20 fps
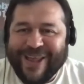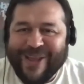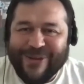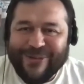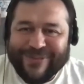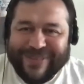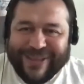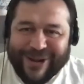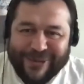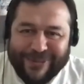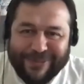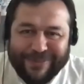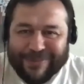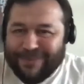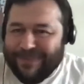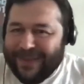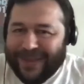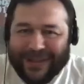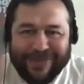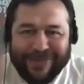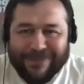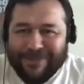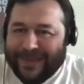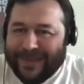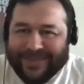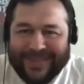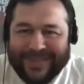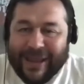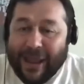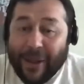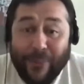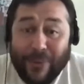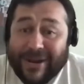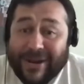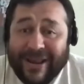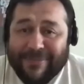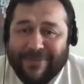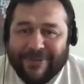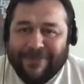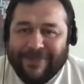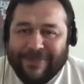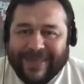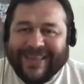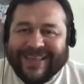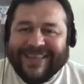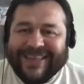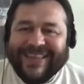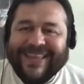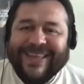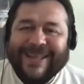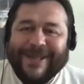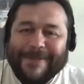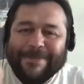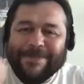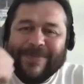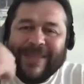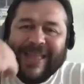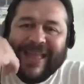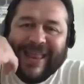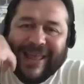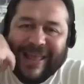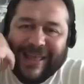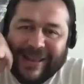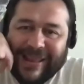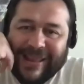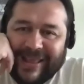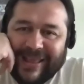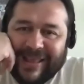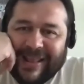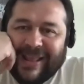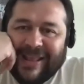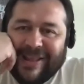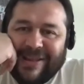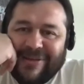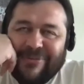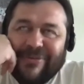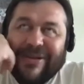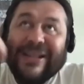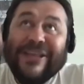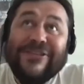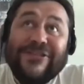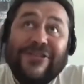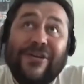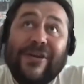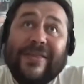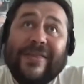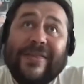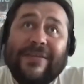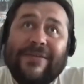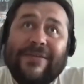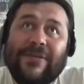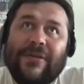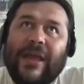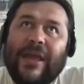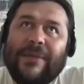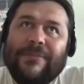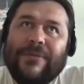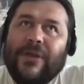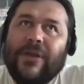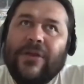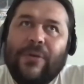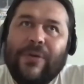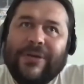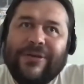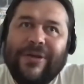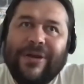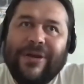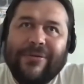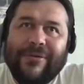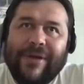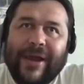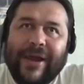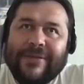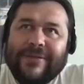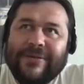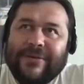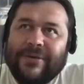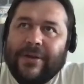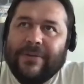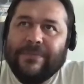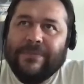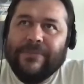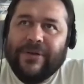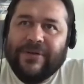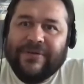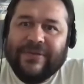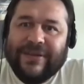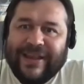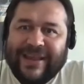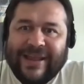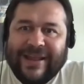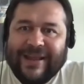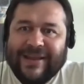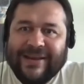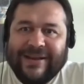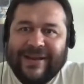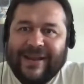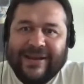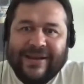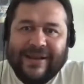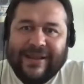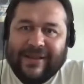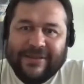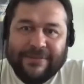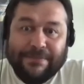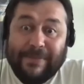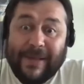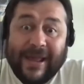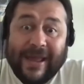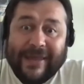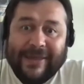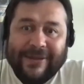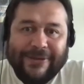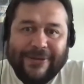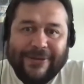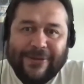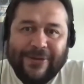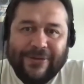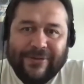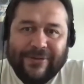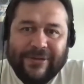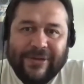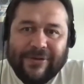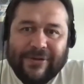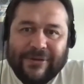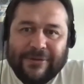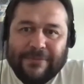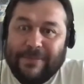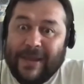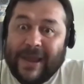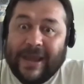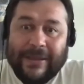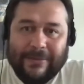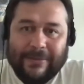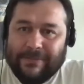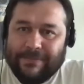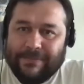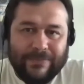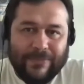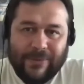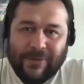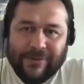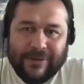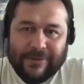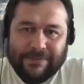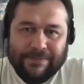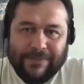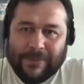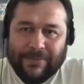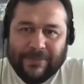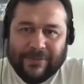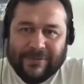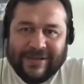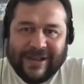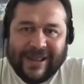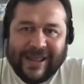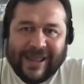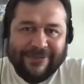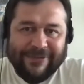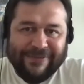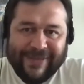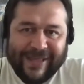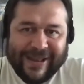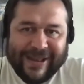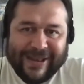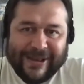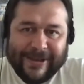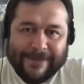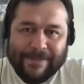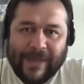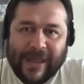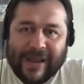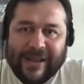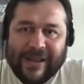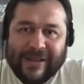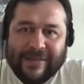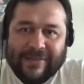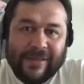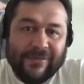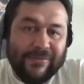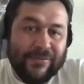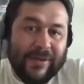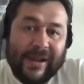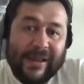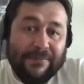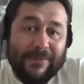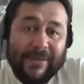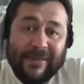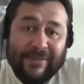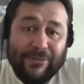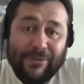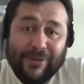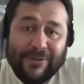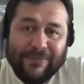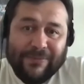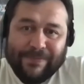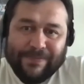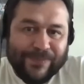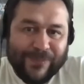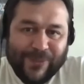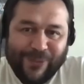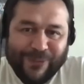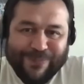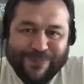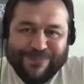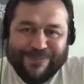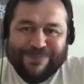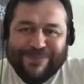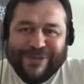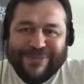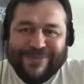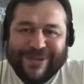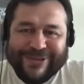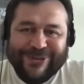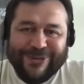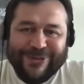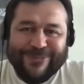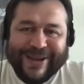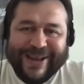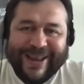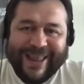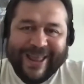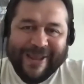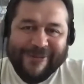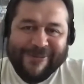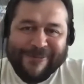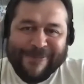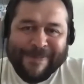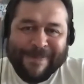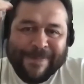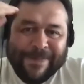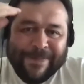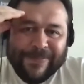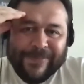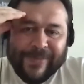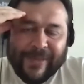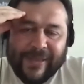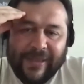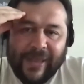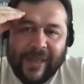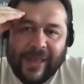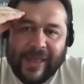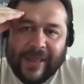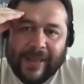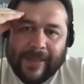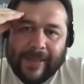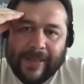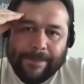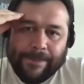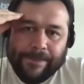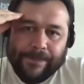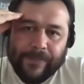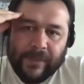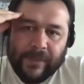they're always making me think that I would never think, and I really enjoy that. So you know, when you're a writer, you're mostly I like a spy. You know, you're spying other people's life, and that's what I've been doing pretty much all my life. Um,